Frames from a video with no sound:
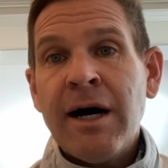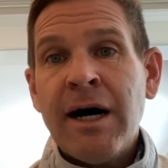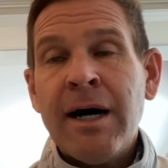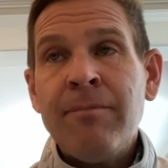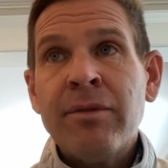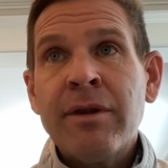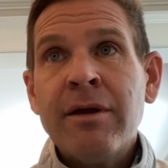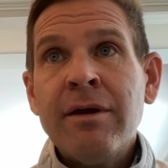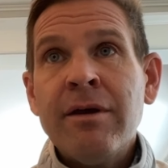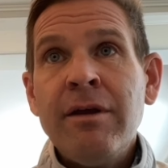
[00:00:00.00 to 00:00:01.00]

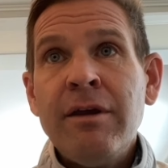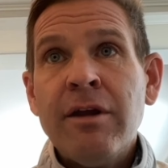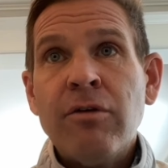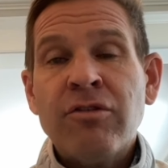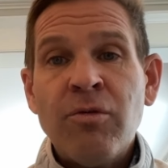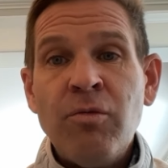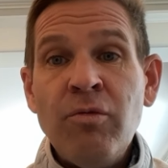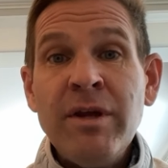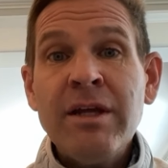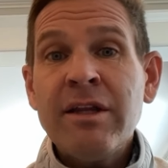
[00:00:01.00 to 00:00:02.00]
to
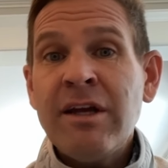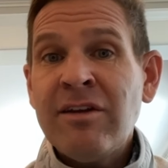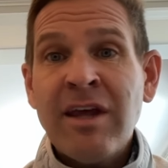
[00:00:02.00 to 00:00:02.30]
really